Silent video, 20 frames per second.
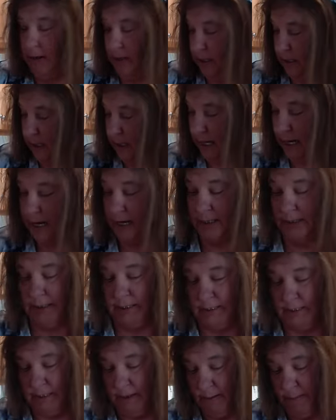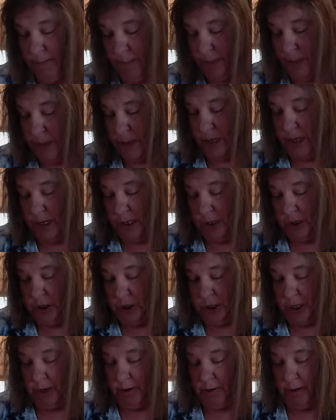Yes,
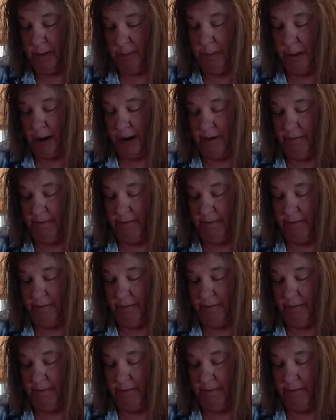cherry pie